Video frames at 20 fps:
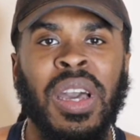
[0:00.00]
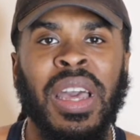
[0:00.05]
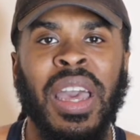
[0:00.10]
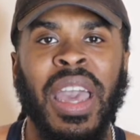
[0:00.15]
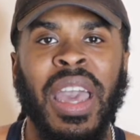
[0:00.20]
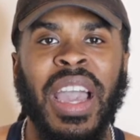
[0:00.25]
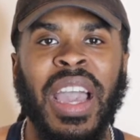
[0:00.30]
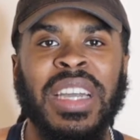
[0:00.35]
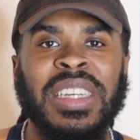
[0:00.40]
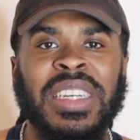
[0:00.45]

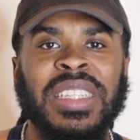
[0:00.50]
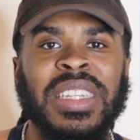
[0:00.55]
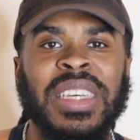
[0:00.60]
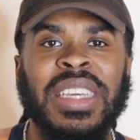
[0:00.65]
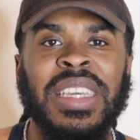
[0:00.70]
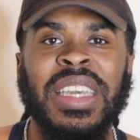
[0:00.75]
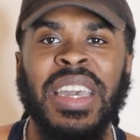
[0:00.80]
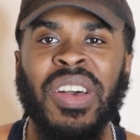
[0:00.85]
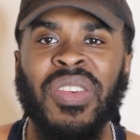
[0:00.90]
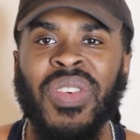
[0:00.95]
actually
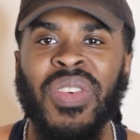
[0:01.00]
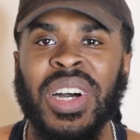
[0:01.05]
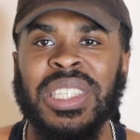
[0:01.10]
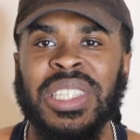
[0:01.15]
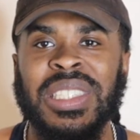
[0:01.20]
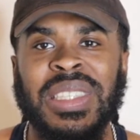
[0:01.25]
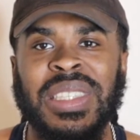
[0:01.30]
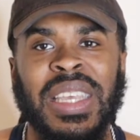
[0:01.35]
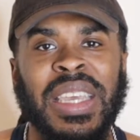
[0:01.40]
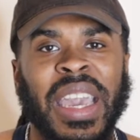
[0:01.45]
give us
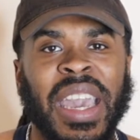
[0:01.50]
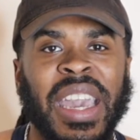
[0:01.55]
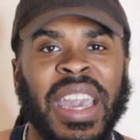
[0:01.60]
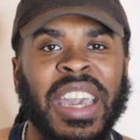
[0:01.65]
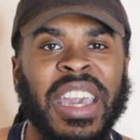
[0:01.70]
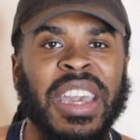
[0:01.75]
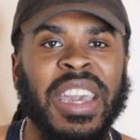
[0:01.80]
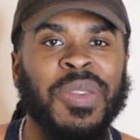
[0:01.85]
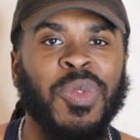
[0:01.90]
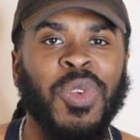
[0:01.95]
the
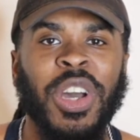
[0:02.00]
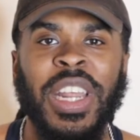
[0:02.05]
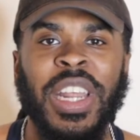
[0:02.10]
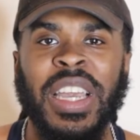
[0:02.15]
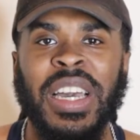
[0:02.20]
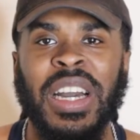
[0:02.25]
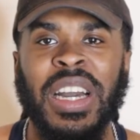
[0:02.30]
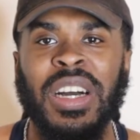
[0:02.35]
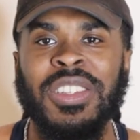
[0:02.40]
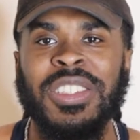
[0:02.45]
game when it
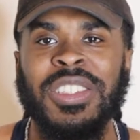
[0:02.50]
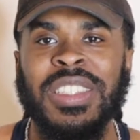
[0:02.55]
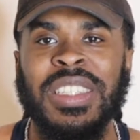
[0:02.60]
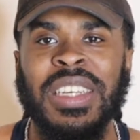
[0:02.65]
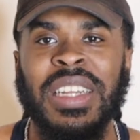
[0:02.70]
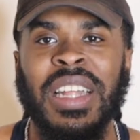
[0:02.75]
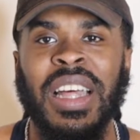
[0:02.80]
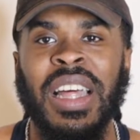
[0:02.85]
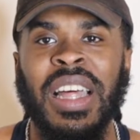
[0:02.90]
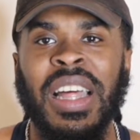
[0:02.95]
comes to